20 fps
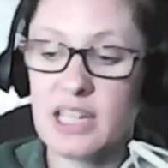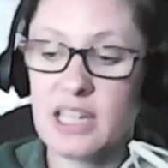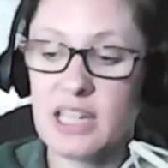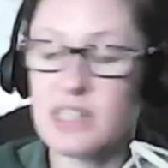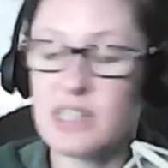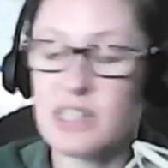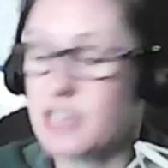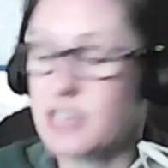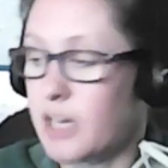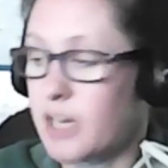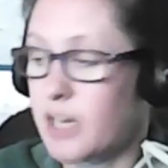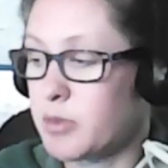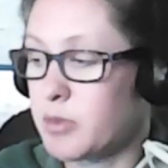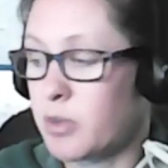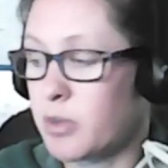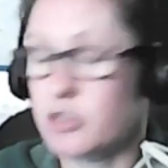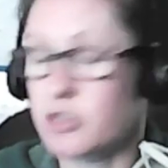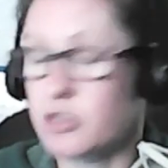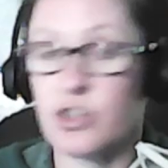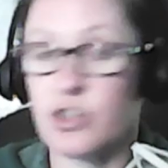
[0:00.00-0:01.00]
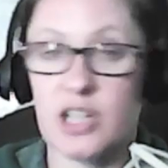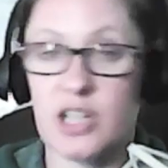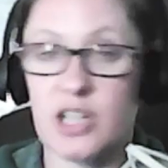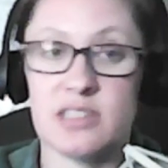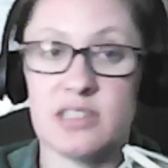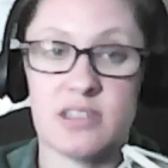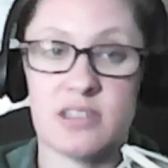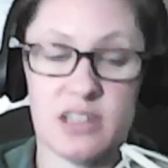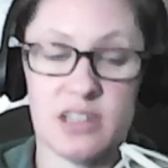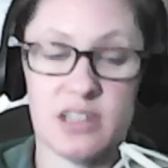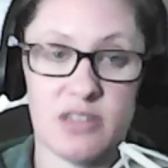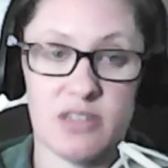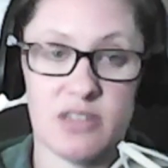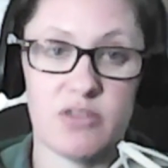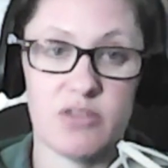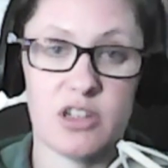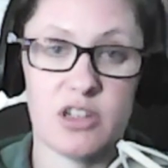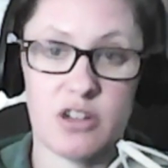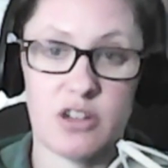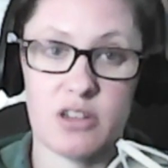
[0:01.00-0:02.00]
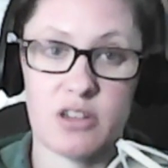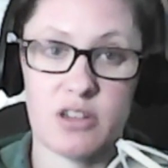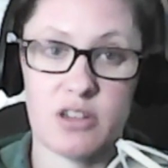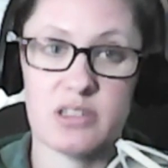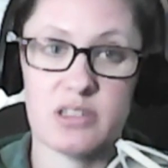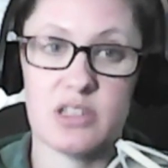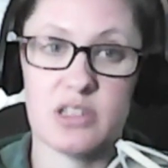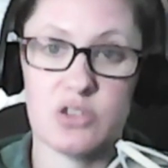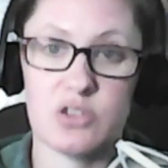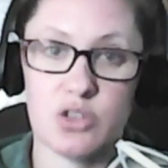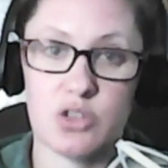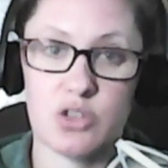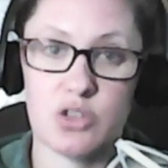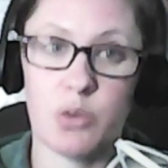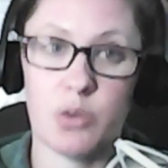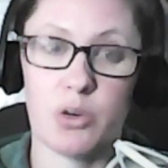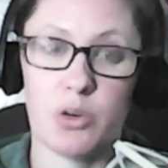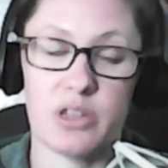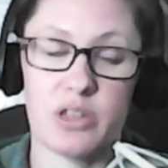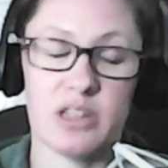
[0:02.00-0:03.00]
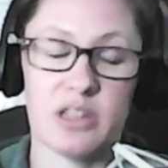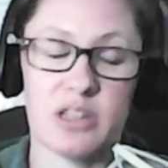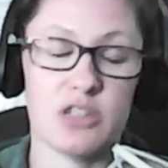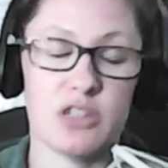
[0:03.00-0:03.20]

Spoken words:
the time to watch Crisis on Infinite Earths is so worth it.